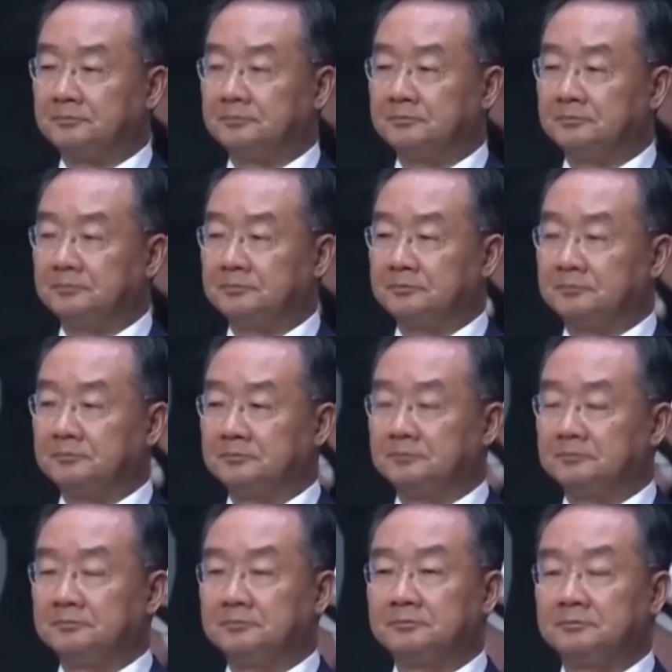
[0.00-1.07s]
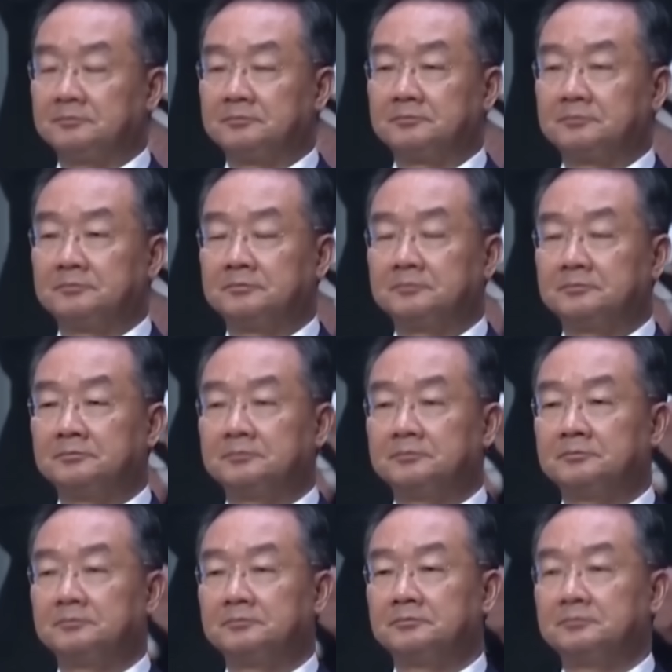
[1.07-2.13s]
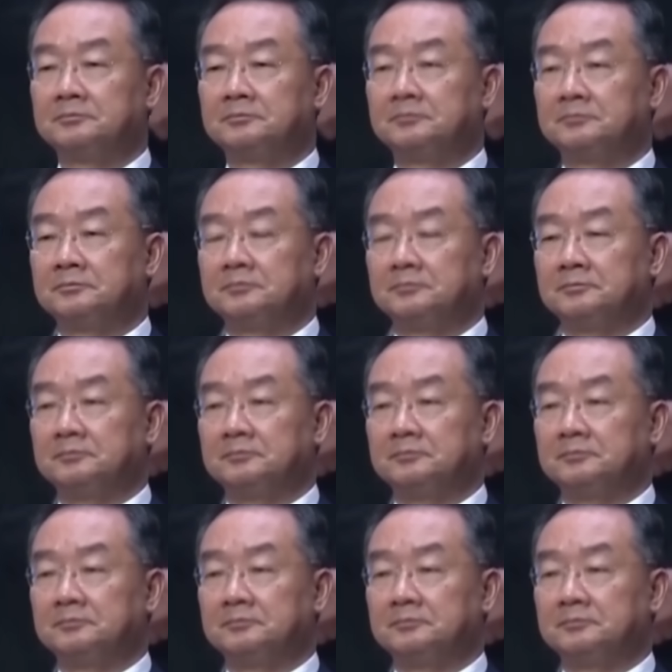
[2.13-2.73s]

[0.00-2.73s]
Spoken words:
[no speech]